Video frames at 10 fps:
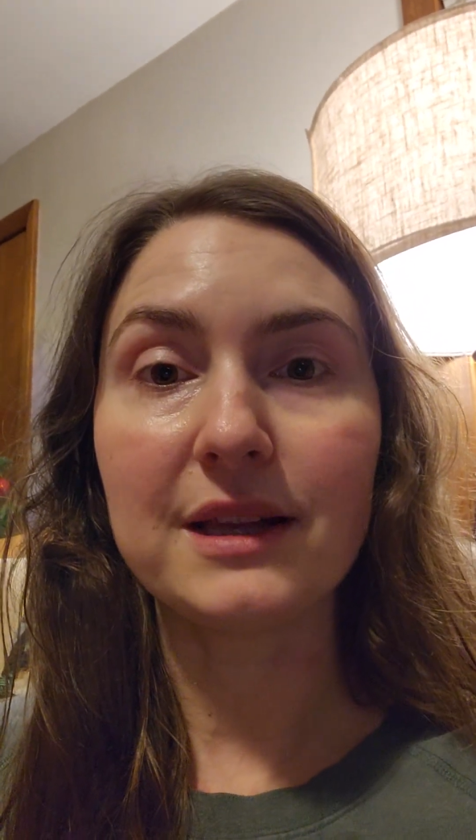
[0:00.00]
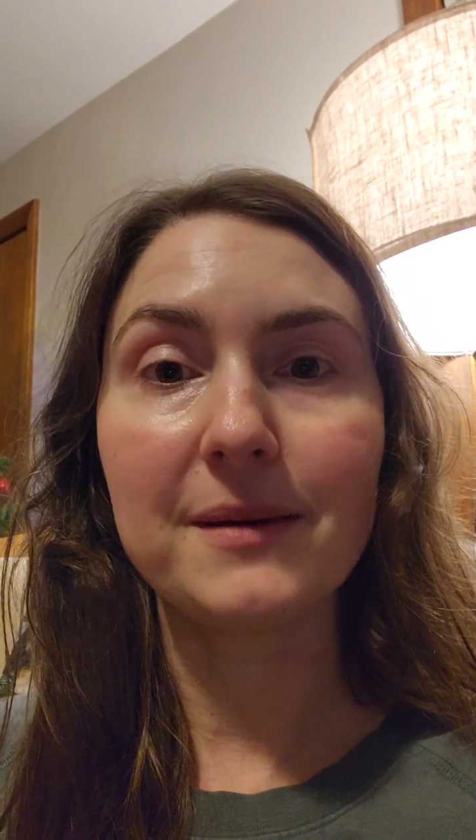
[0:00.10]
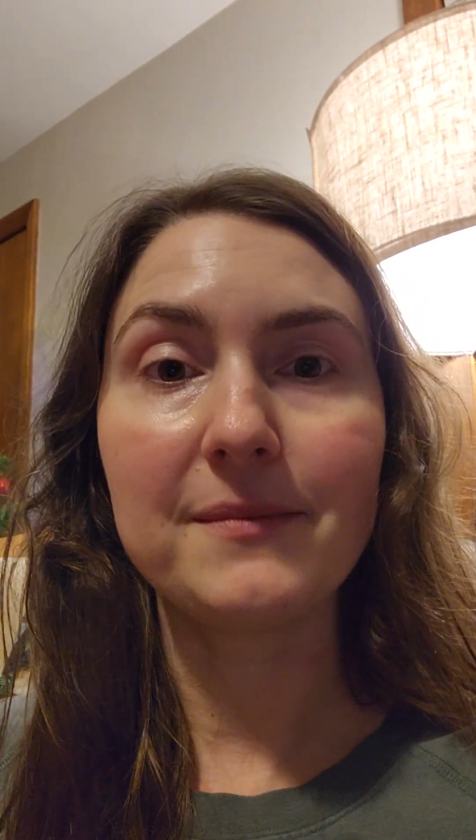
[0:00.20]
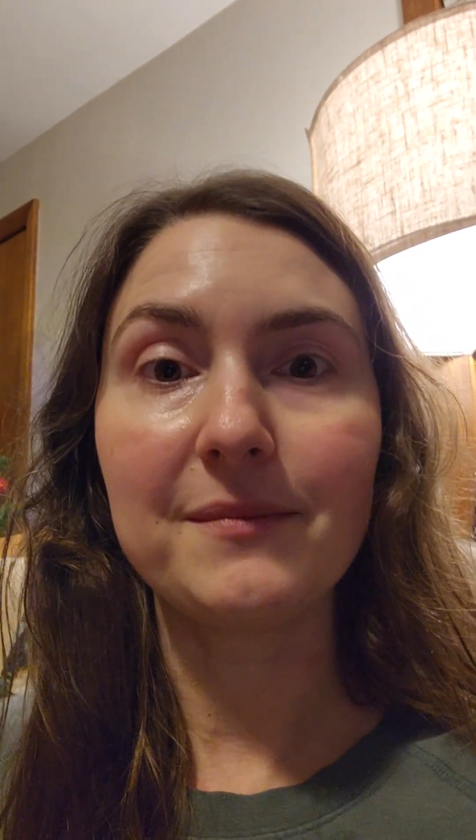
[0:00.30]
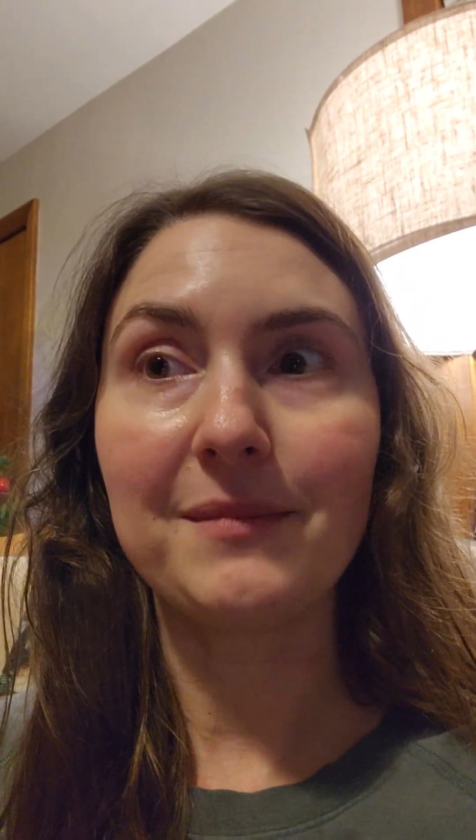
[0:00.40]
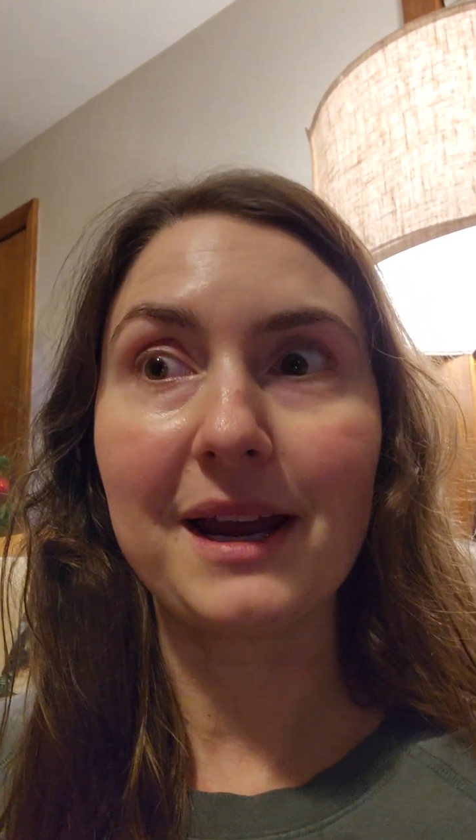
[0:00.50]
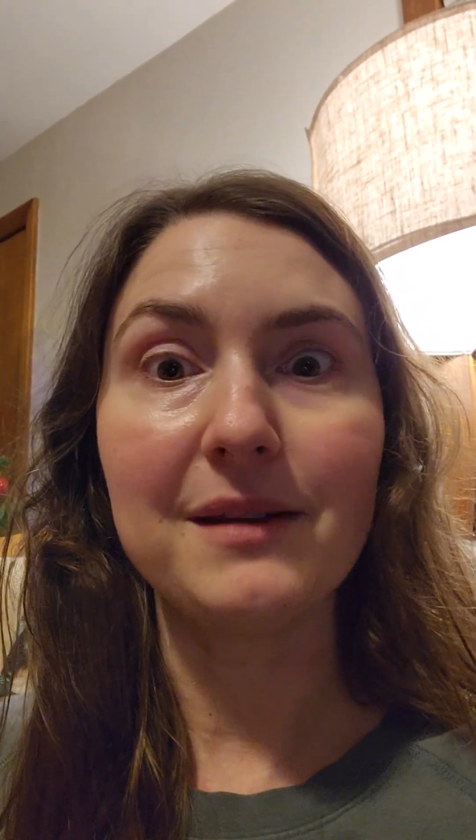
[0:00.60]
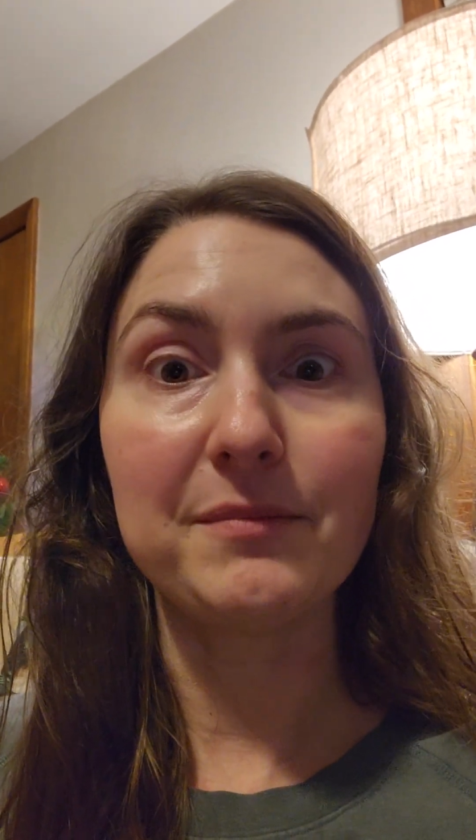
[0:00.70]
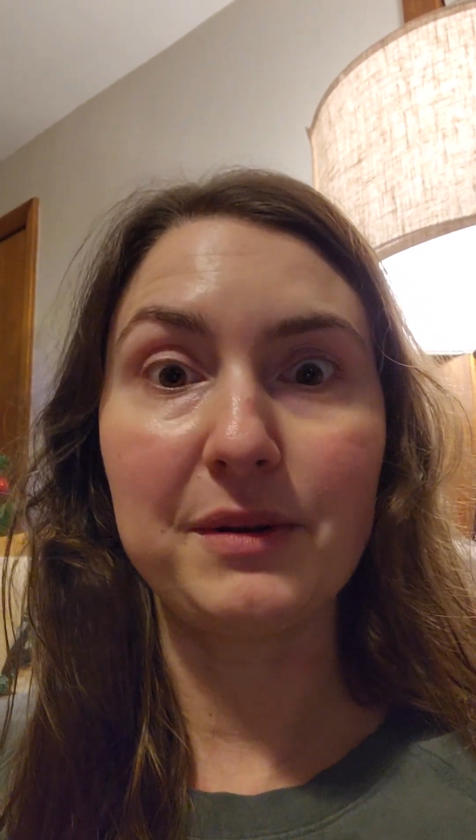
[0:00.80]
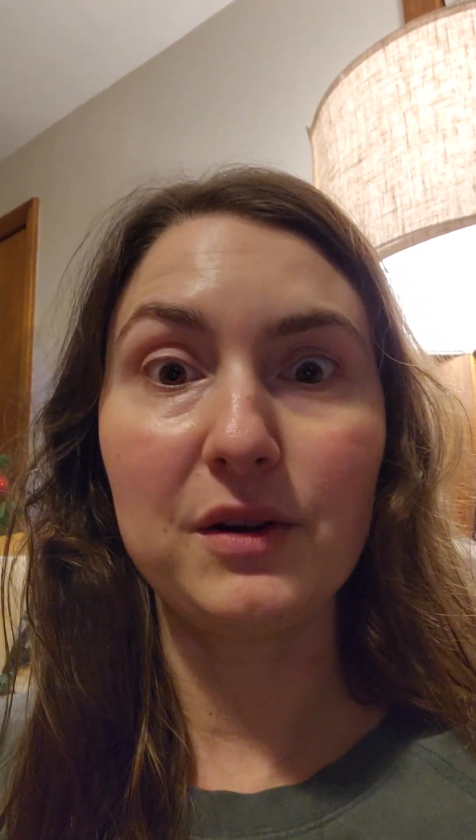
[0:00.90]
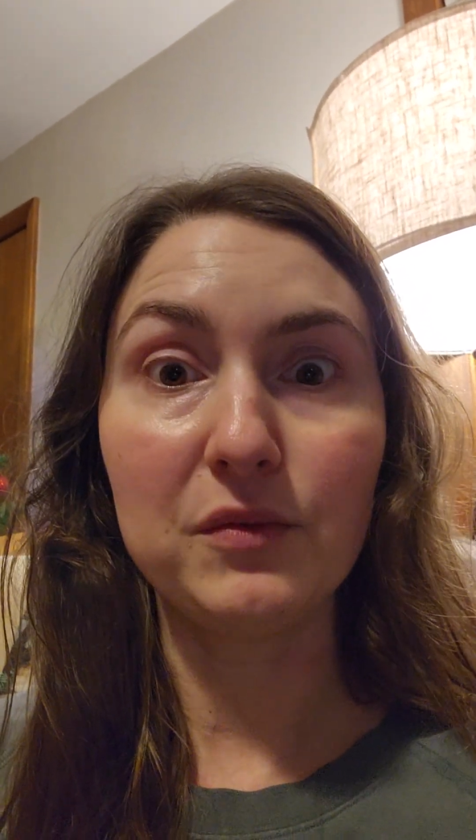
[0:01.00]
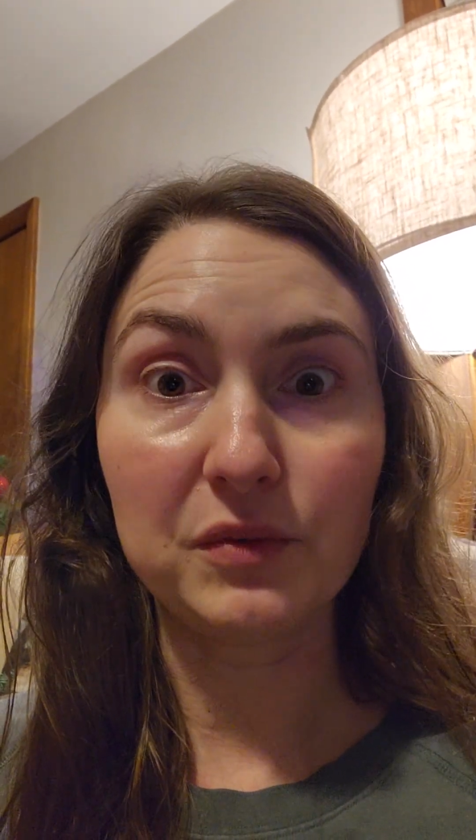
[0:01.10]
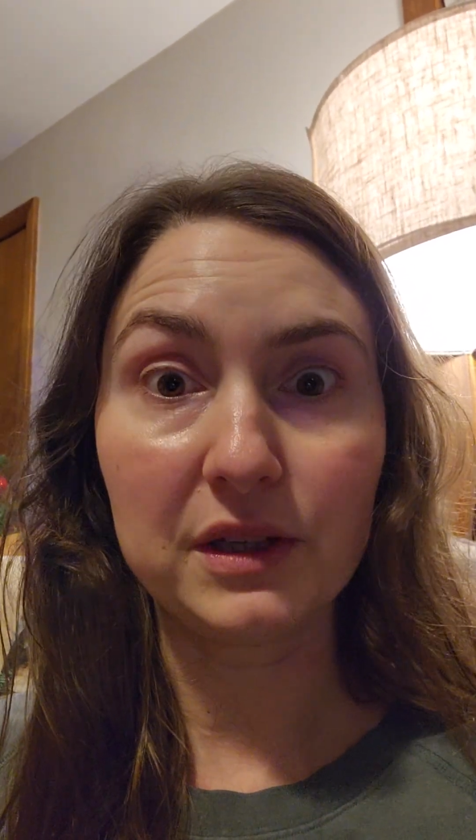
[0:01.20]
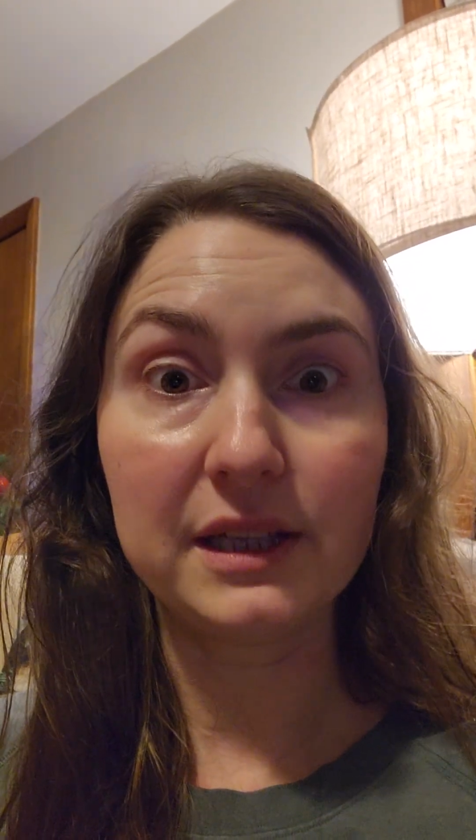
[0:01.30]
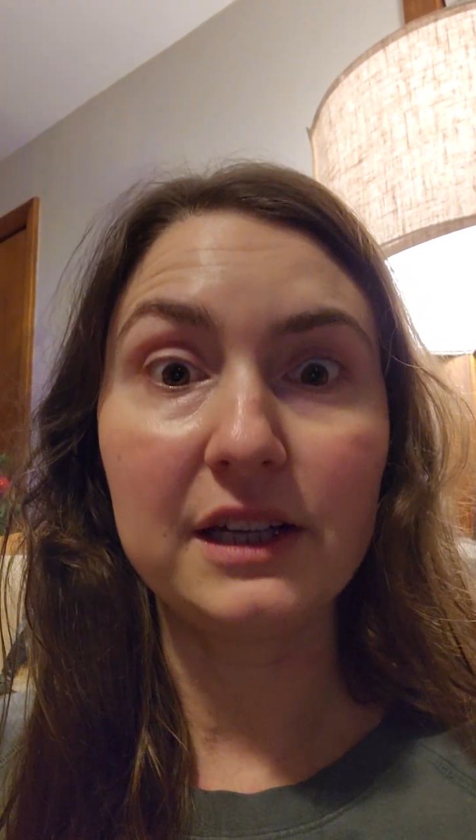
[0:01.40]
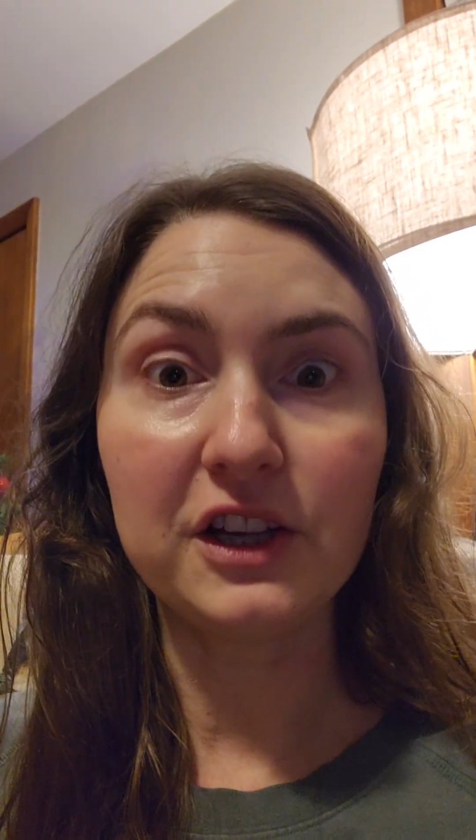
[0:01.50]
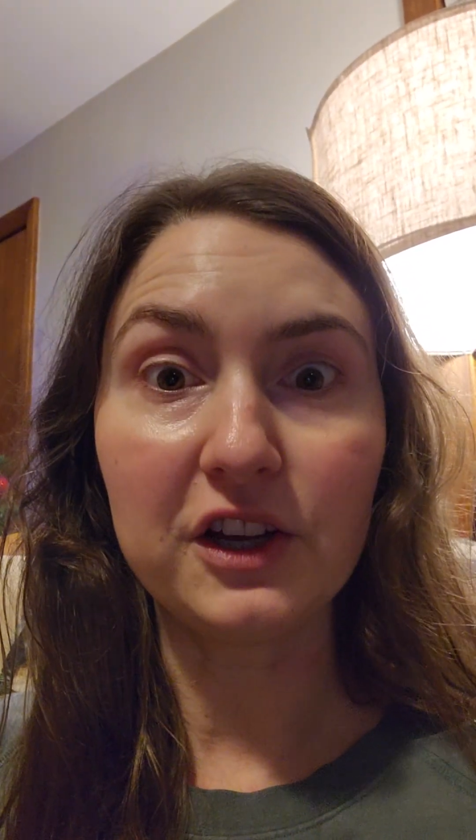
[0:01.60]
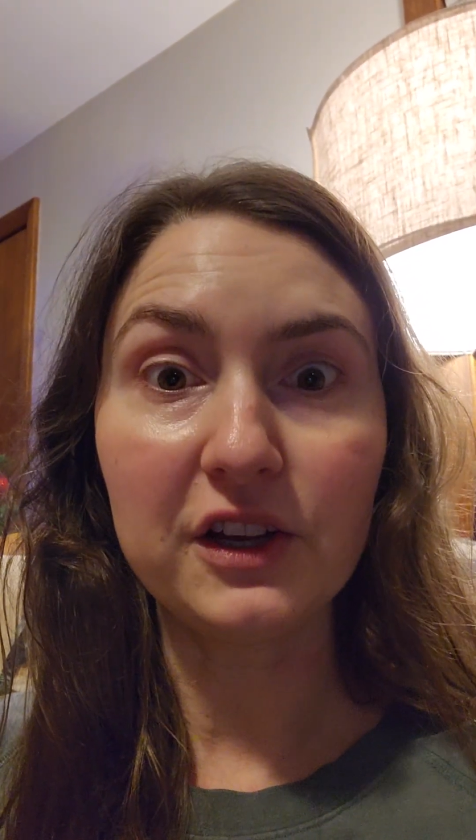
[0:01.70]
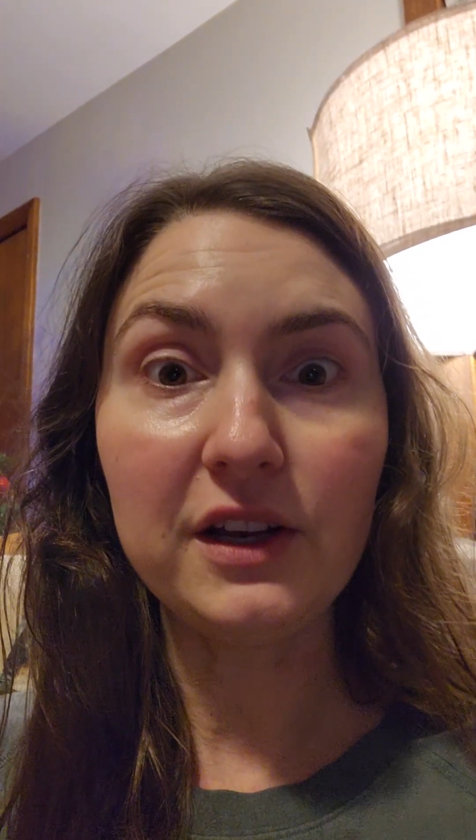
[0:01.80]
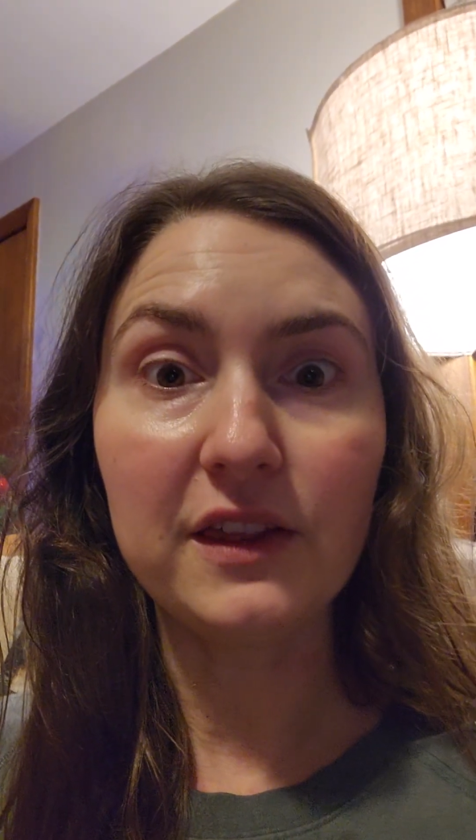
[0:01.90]
them might be a really
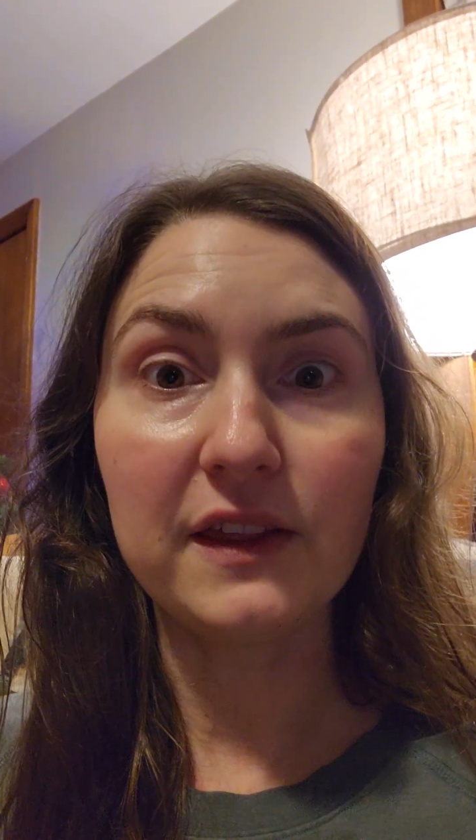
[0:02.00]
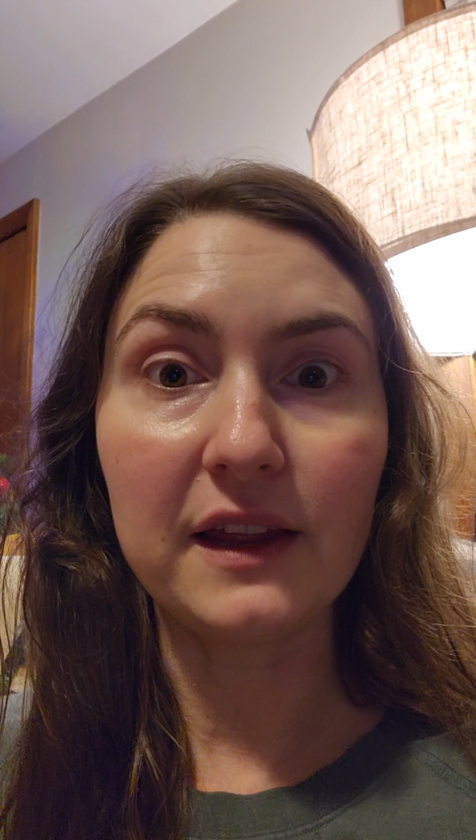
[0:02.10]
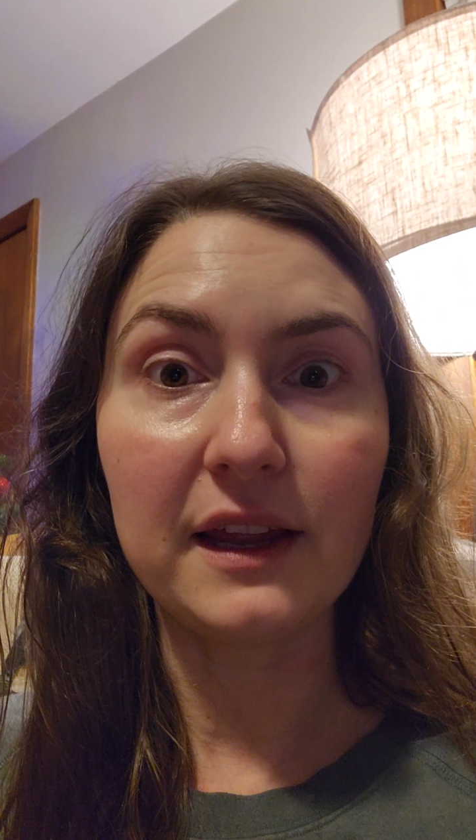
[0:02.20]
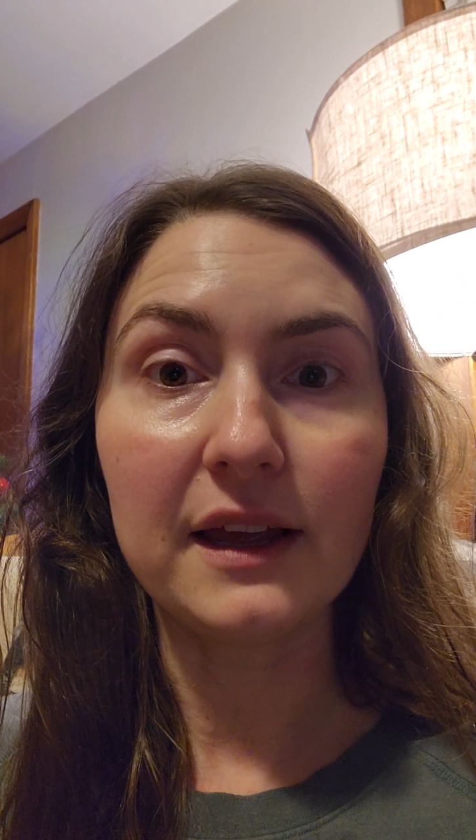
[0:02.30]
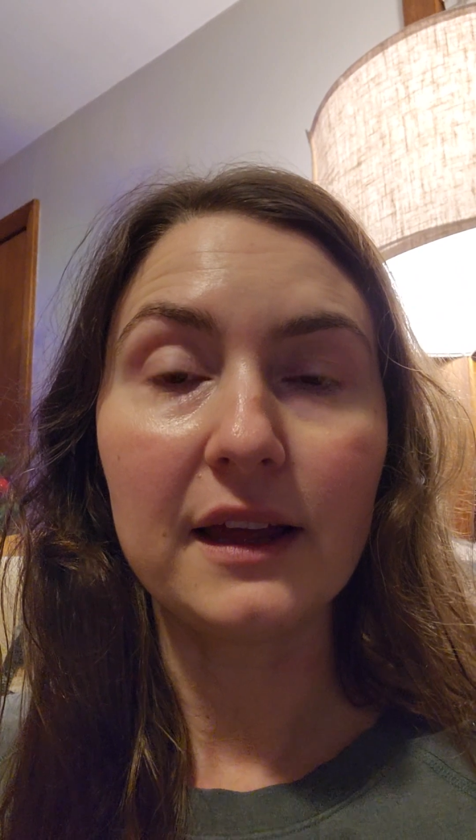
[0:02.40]
good thing,